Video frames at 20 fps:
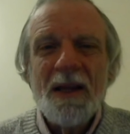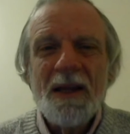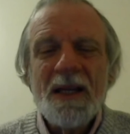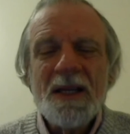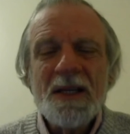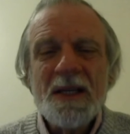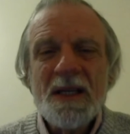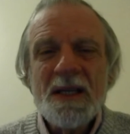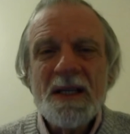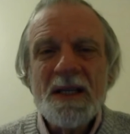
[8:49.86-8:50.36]

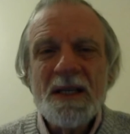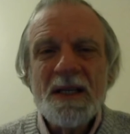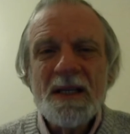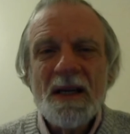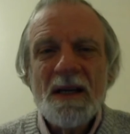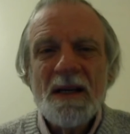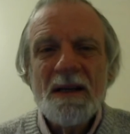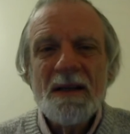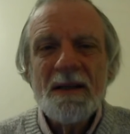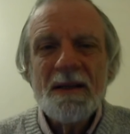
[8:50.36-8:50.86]
this is
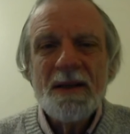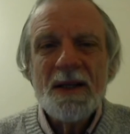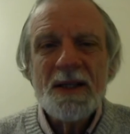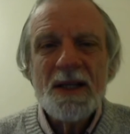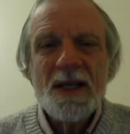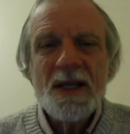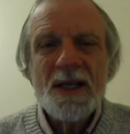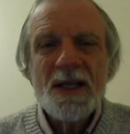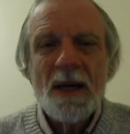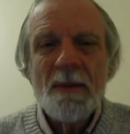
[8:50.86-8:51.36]
uh,
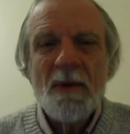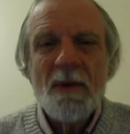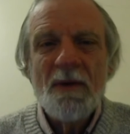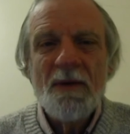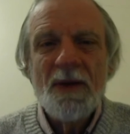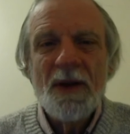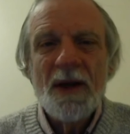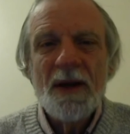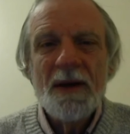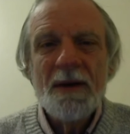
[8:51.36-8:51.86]
this is some
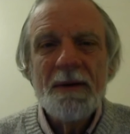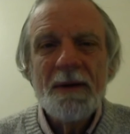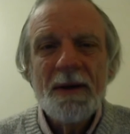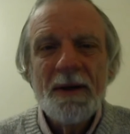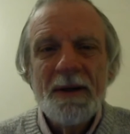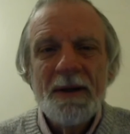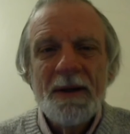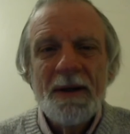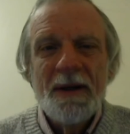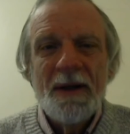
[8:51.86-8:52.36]
of the
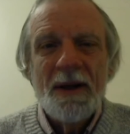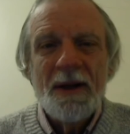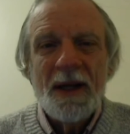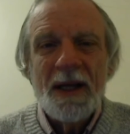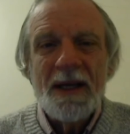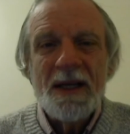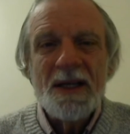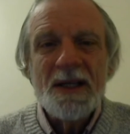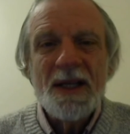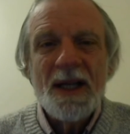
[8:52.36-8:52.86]

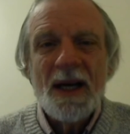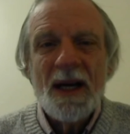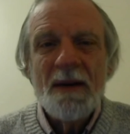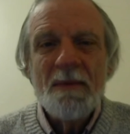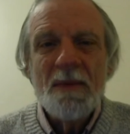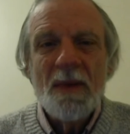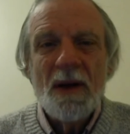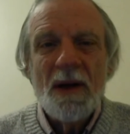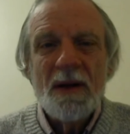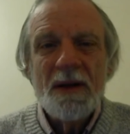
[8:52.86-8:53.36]
things that
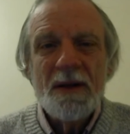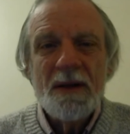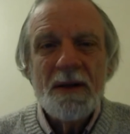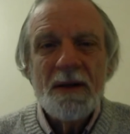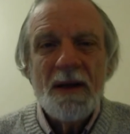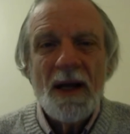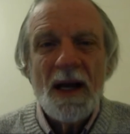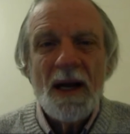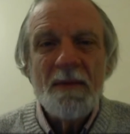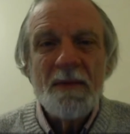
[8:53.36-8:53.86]
I'm uh,
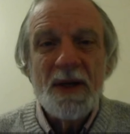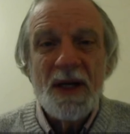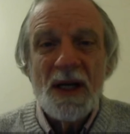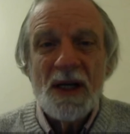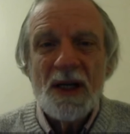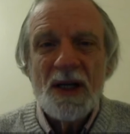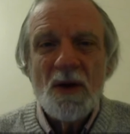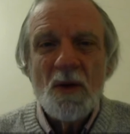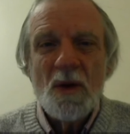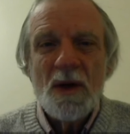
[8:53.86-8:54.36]
that I'm
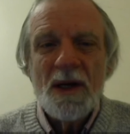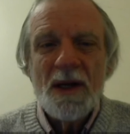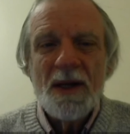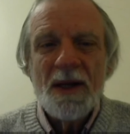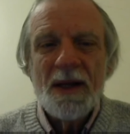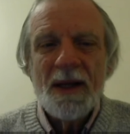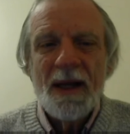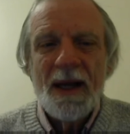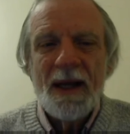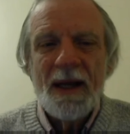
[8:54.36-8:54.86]
dealing
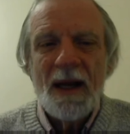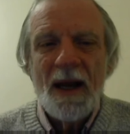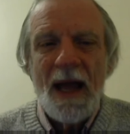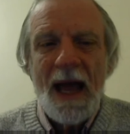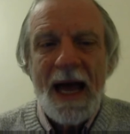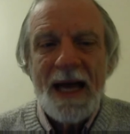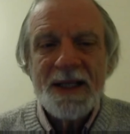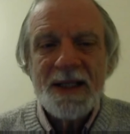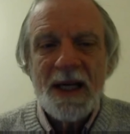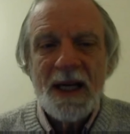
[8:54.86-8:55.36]
with and
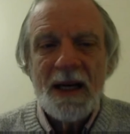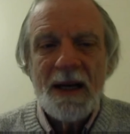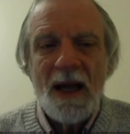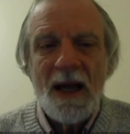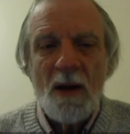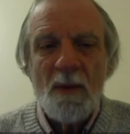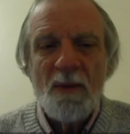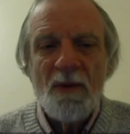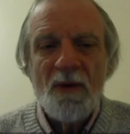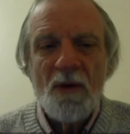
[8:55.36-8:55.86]
uh, asking
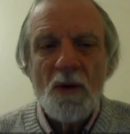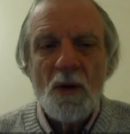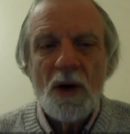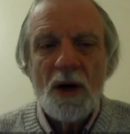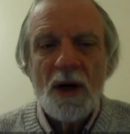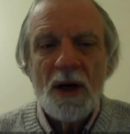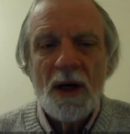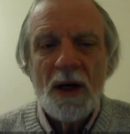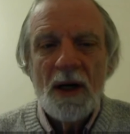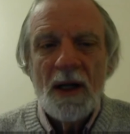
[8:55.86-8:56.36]
help
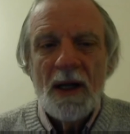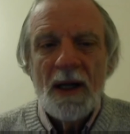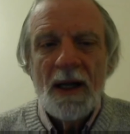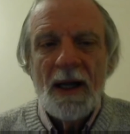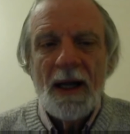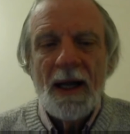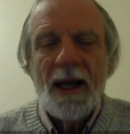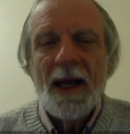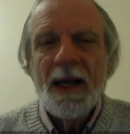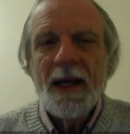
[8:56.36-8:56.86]
for,
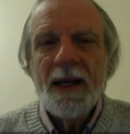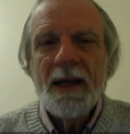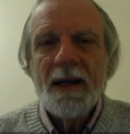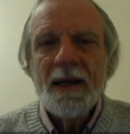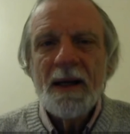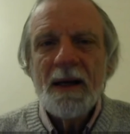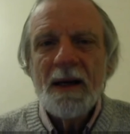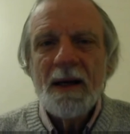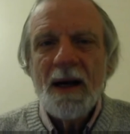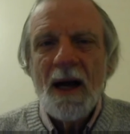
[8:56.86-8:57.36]
and
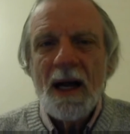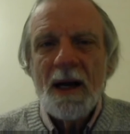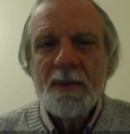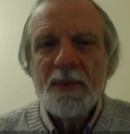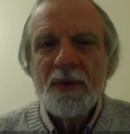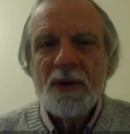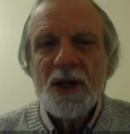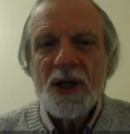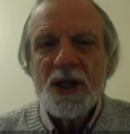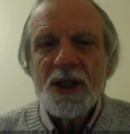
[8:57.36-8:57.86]
uh, I
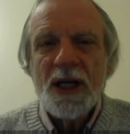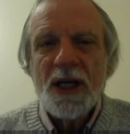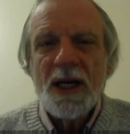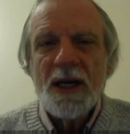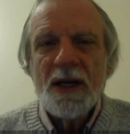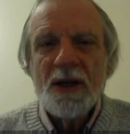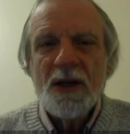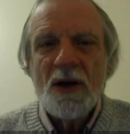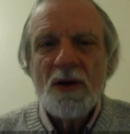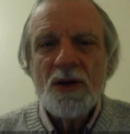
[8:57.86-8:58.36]

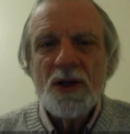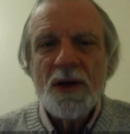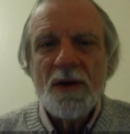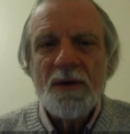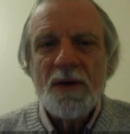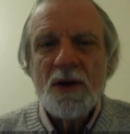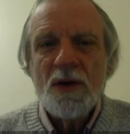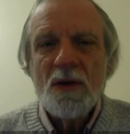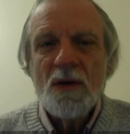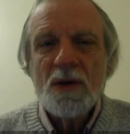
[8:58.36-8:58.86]
appreciate those of
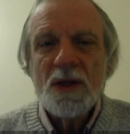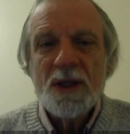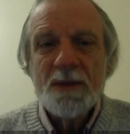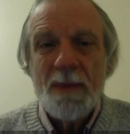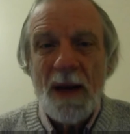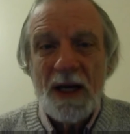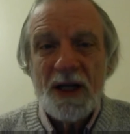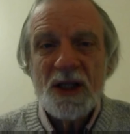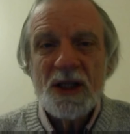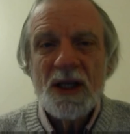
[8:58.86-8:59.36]
you,
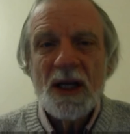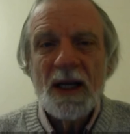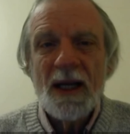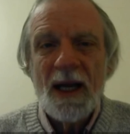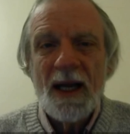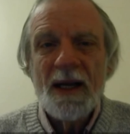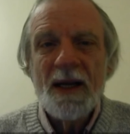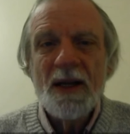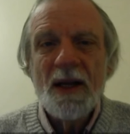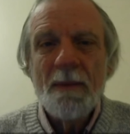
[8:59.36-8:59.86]
especially
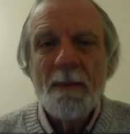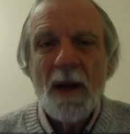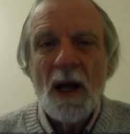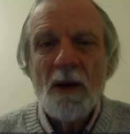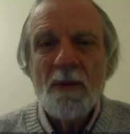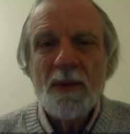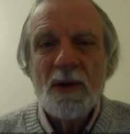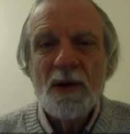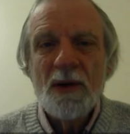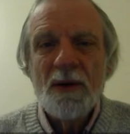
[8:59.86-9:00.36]
again in the
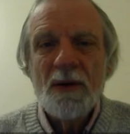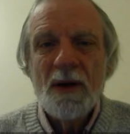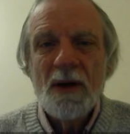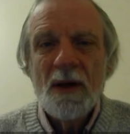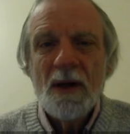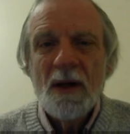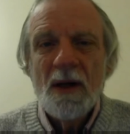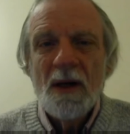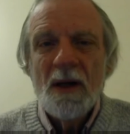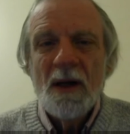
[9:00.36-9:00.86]
Melbourne,
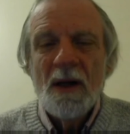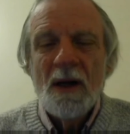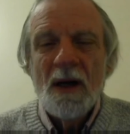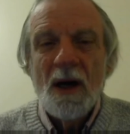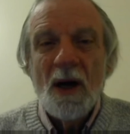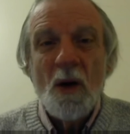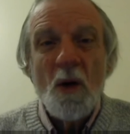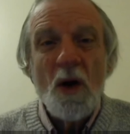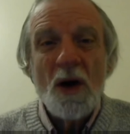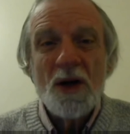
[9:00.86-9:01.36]

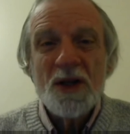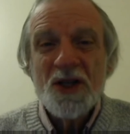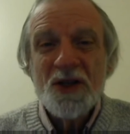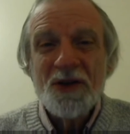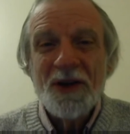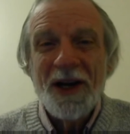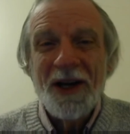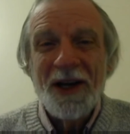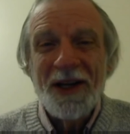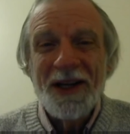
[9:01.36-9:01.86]
uh,
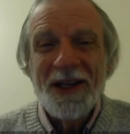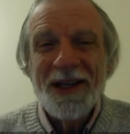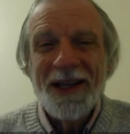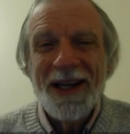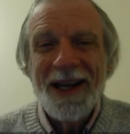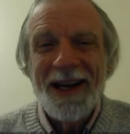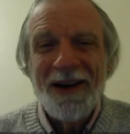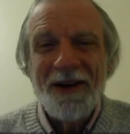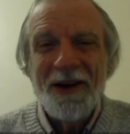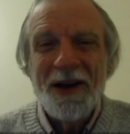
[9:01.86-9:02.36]
Australia
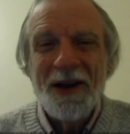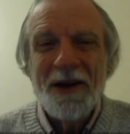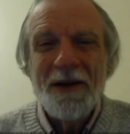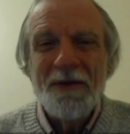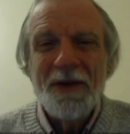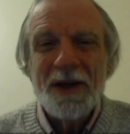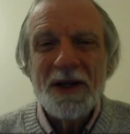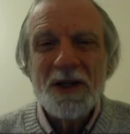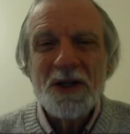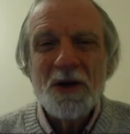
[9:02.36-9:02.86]
area,
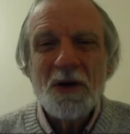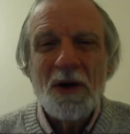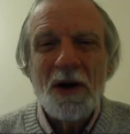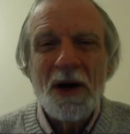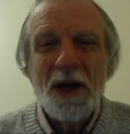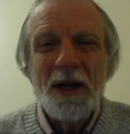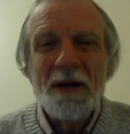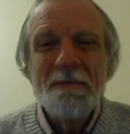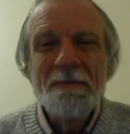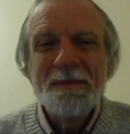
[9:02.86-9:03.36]

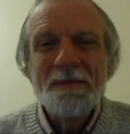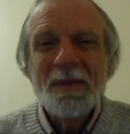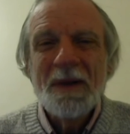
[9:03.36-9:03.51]
Victoria.